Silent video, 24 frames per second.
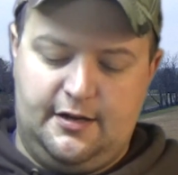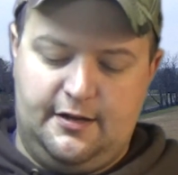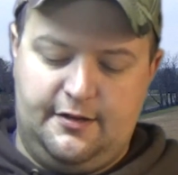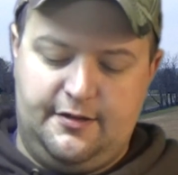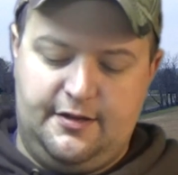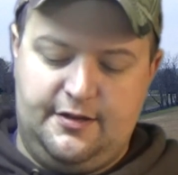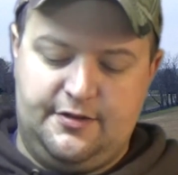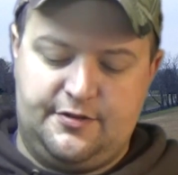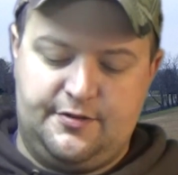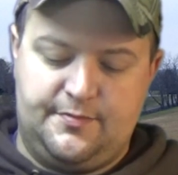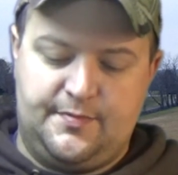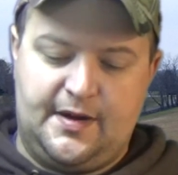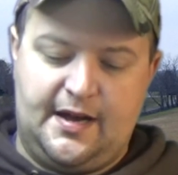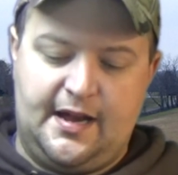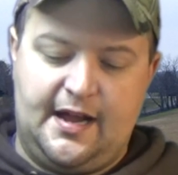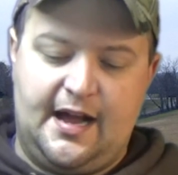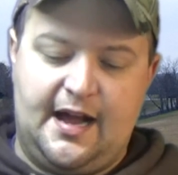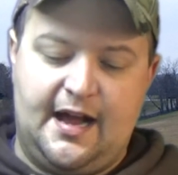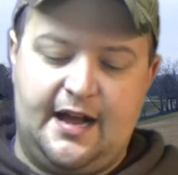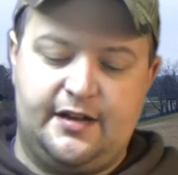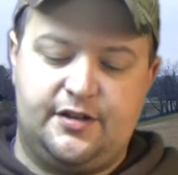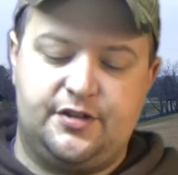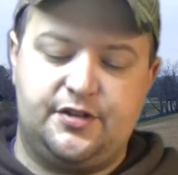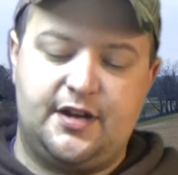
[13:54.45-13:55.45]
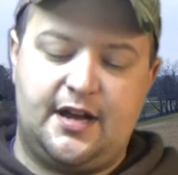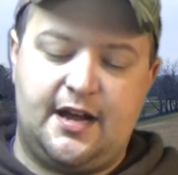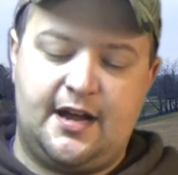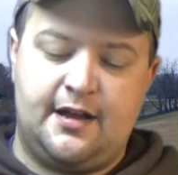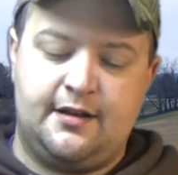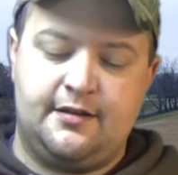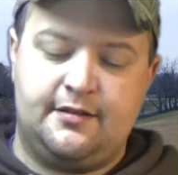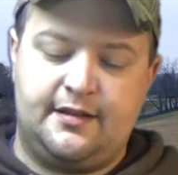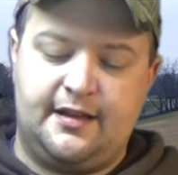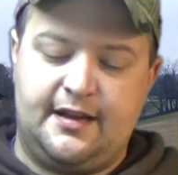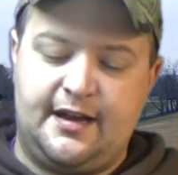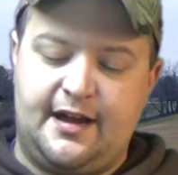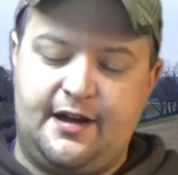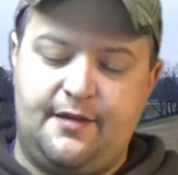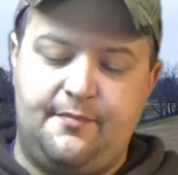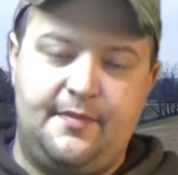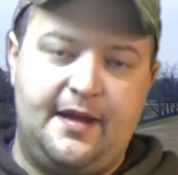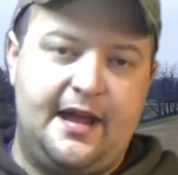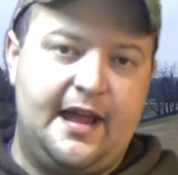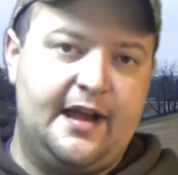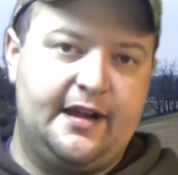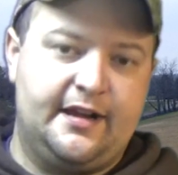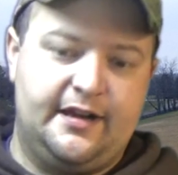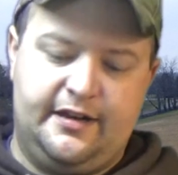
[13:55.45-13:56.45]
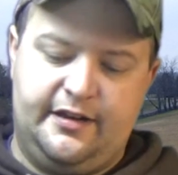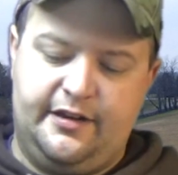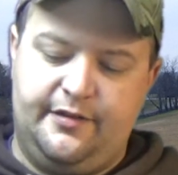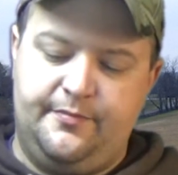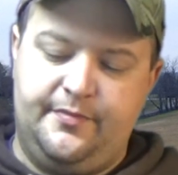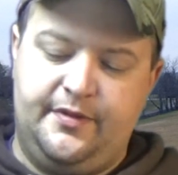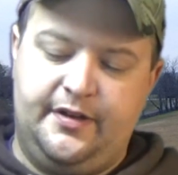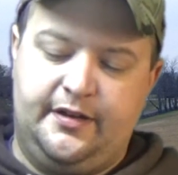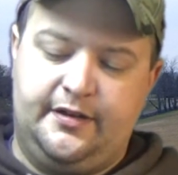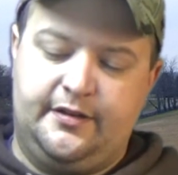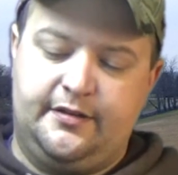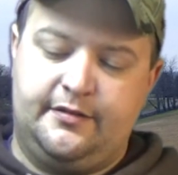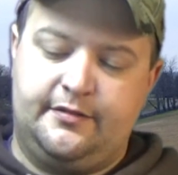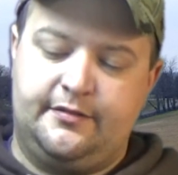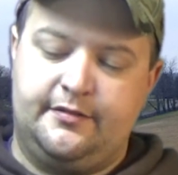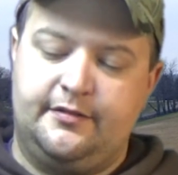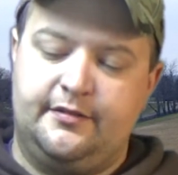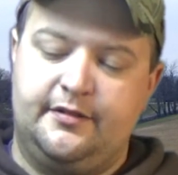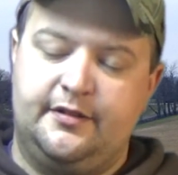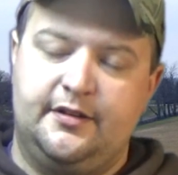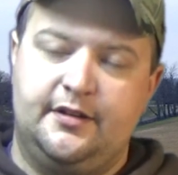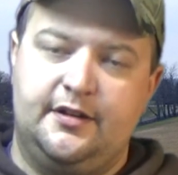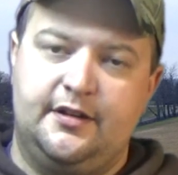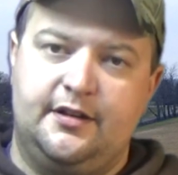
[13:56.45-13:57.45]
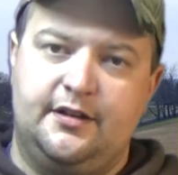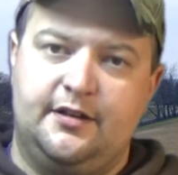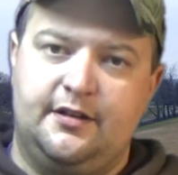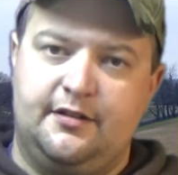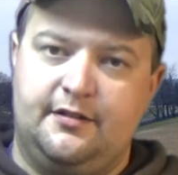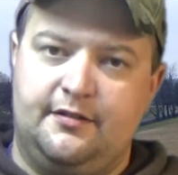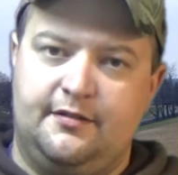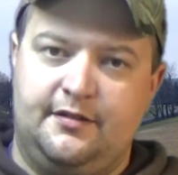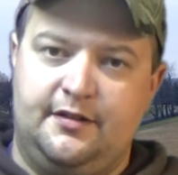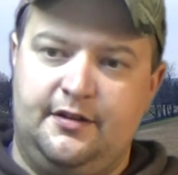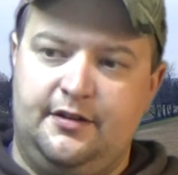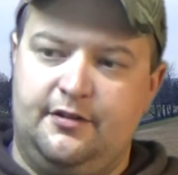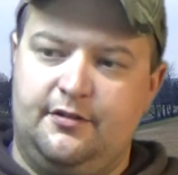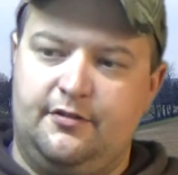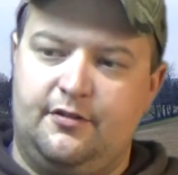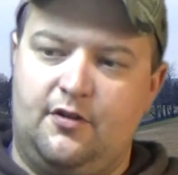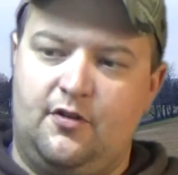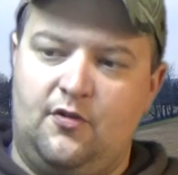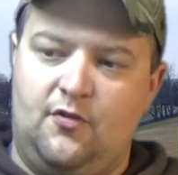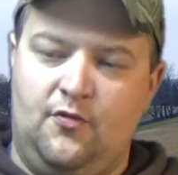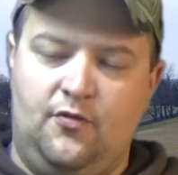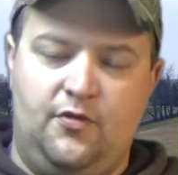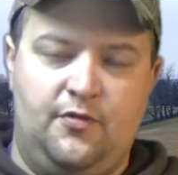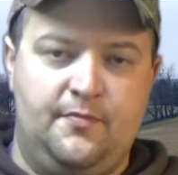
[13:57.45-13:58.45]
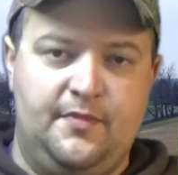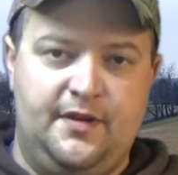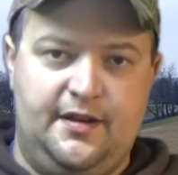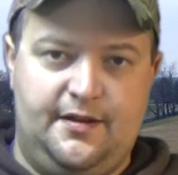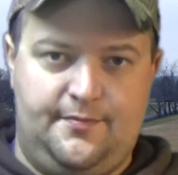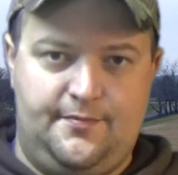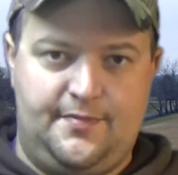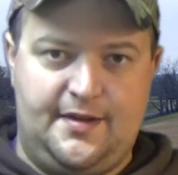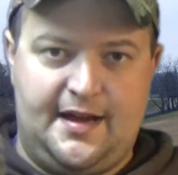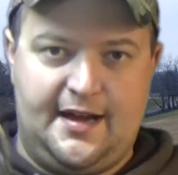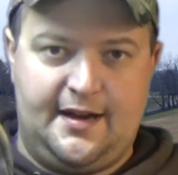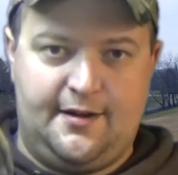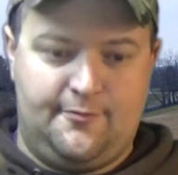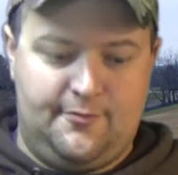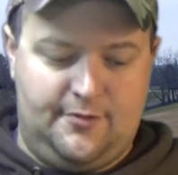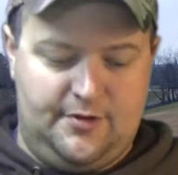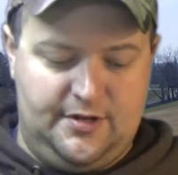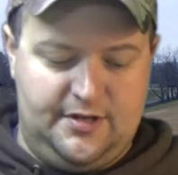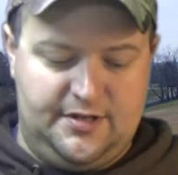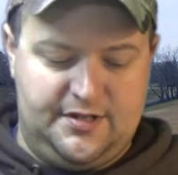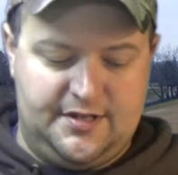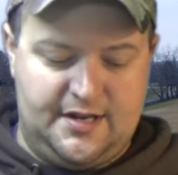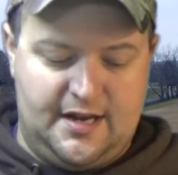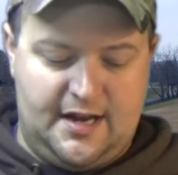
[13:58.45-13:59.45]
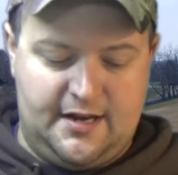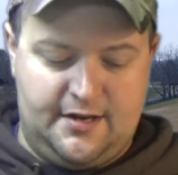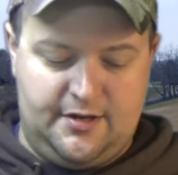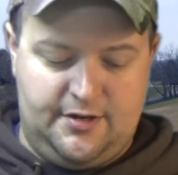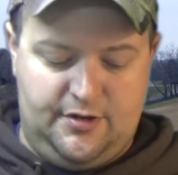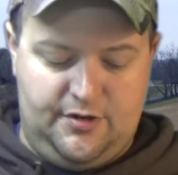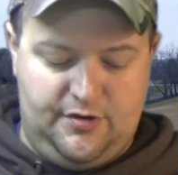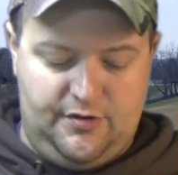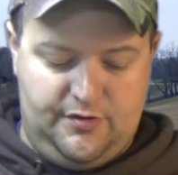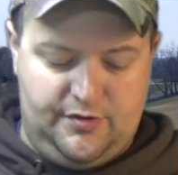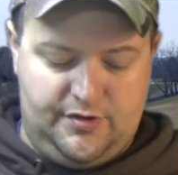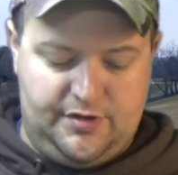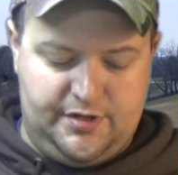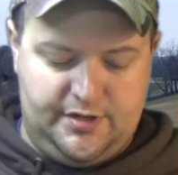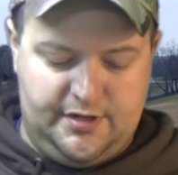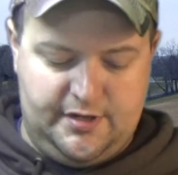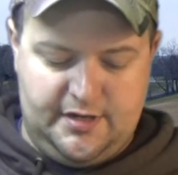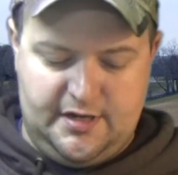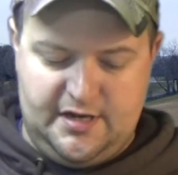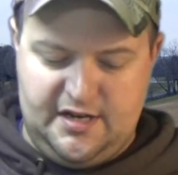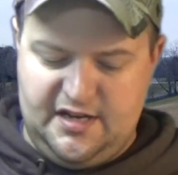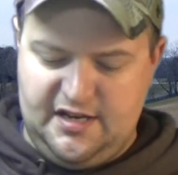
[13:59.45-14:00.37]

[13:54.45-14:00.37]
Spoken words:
These are by Hot Shot. They got a magnet and a mitten, you know, to hold the mitten back when it's not in use.